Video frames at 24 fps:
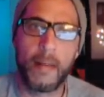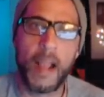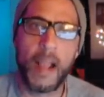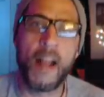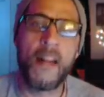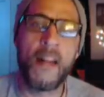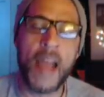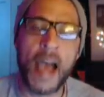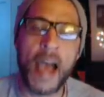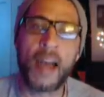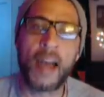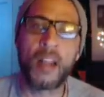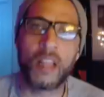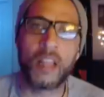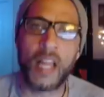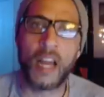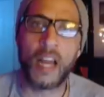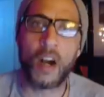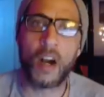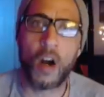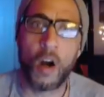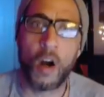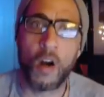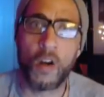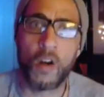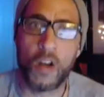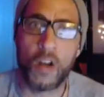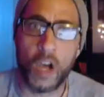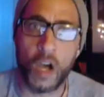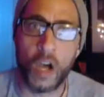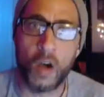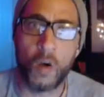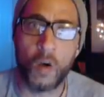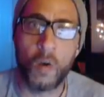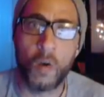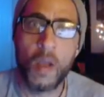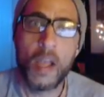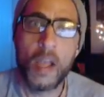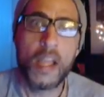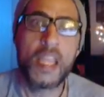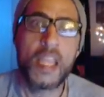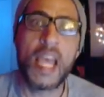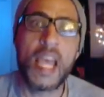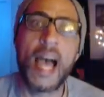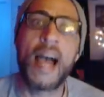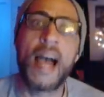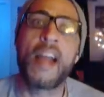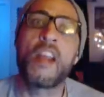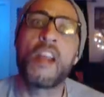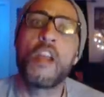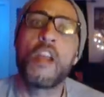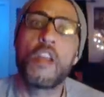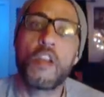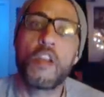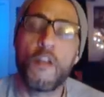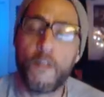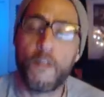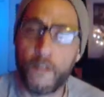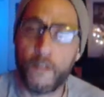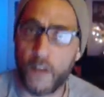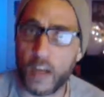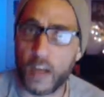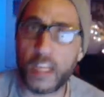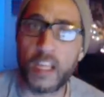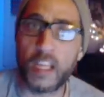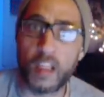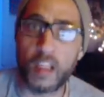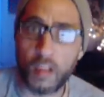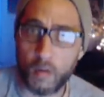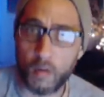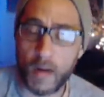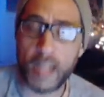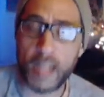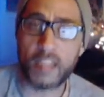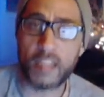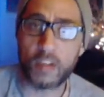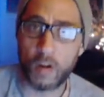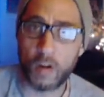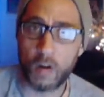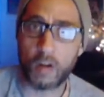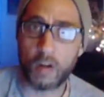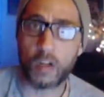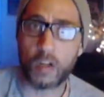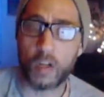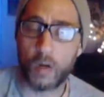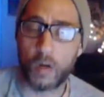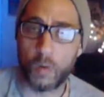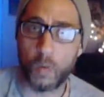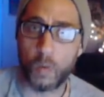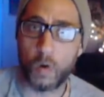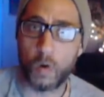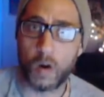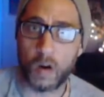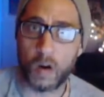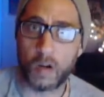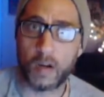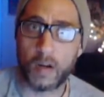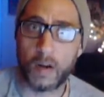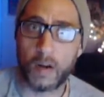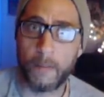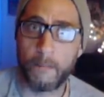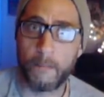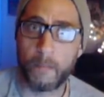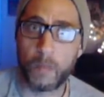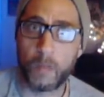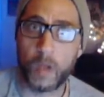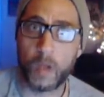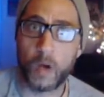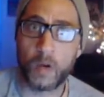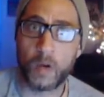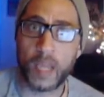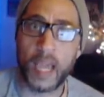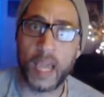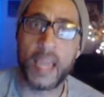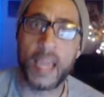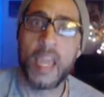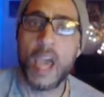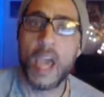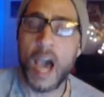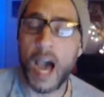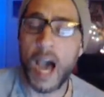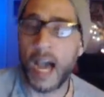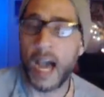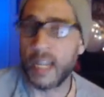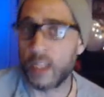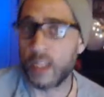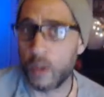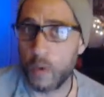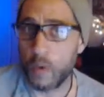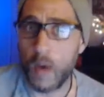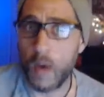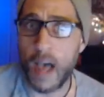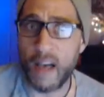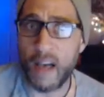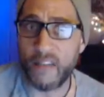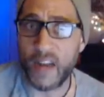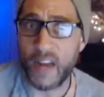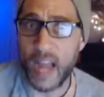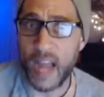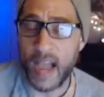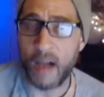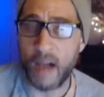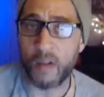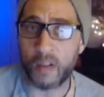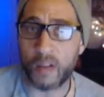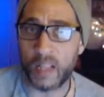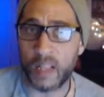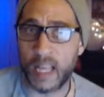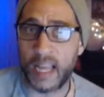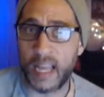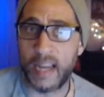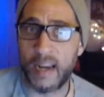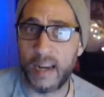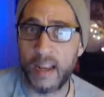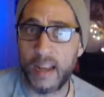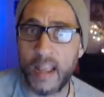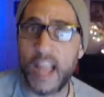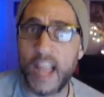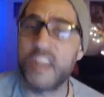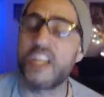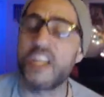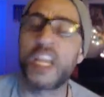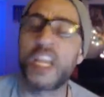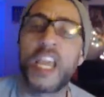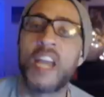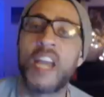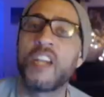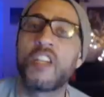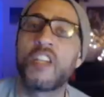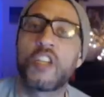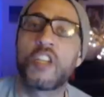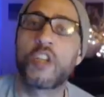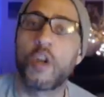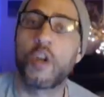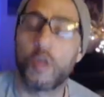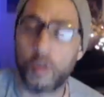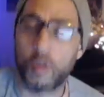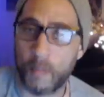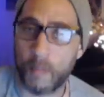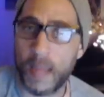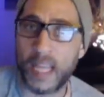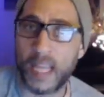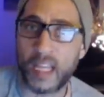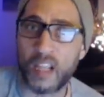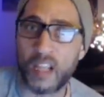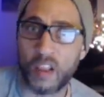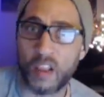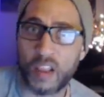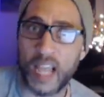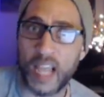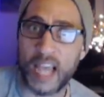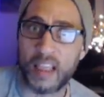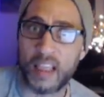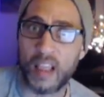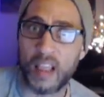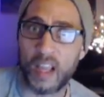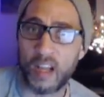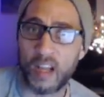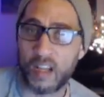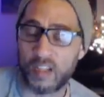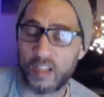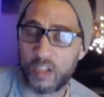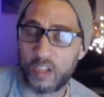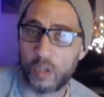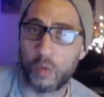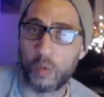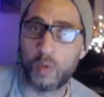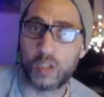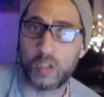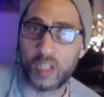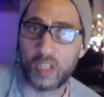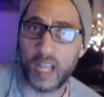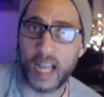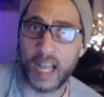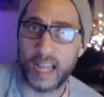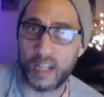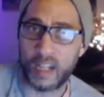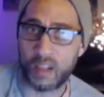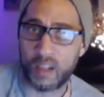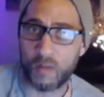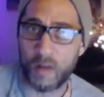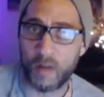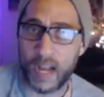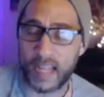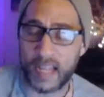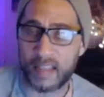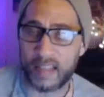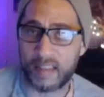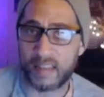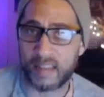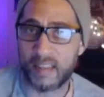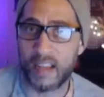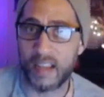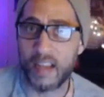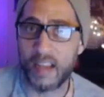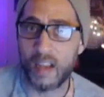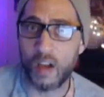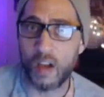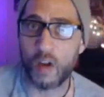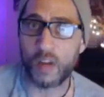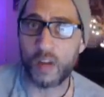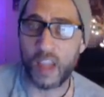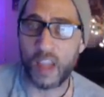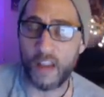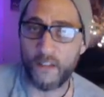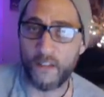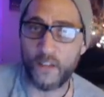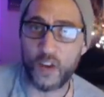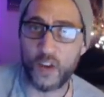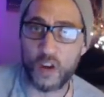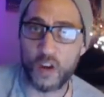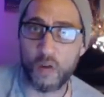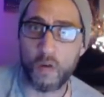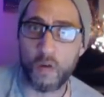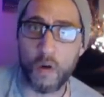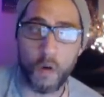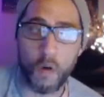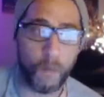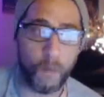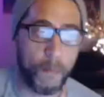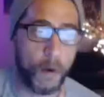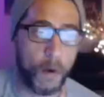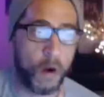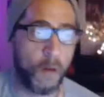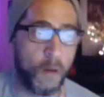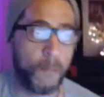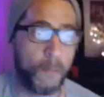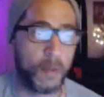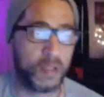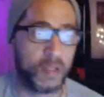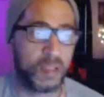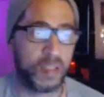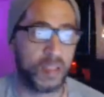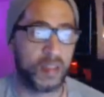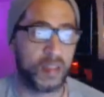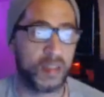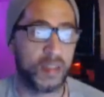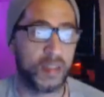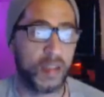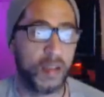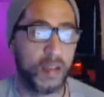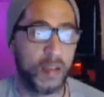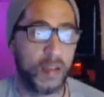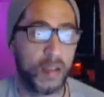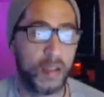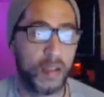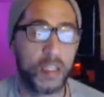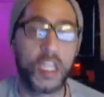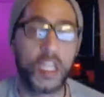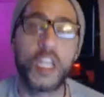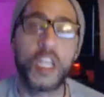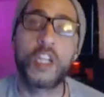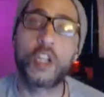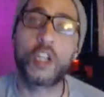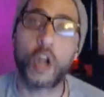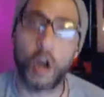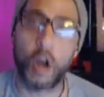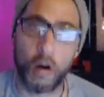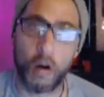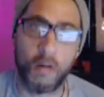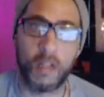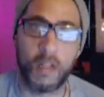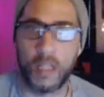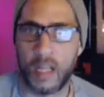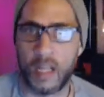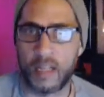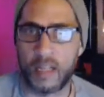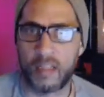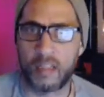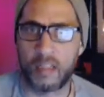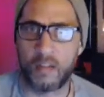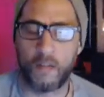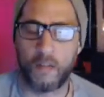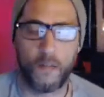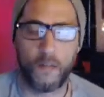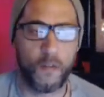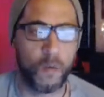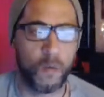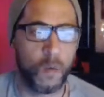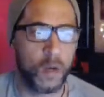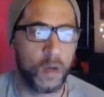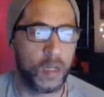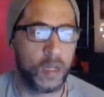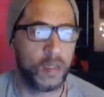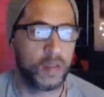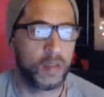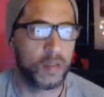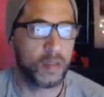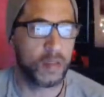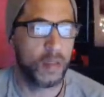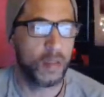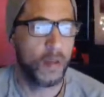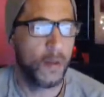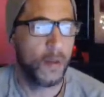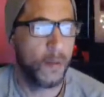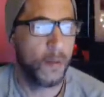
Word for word: And now to let her know that your fucking threats aren't going to work. Okay, I do have an outlet, and you can't just go making death, uh, suicide threats. Okay, for your own purposes. Teach her a lesson for once.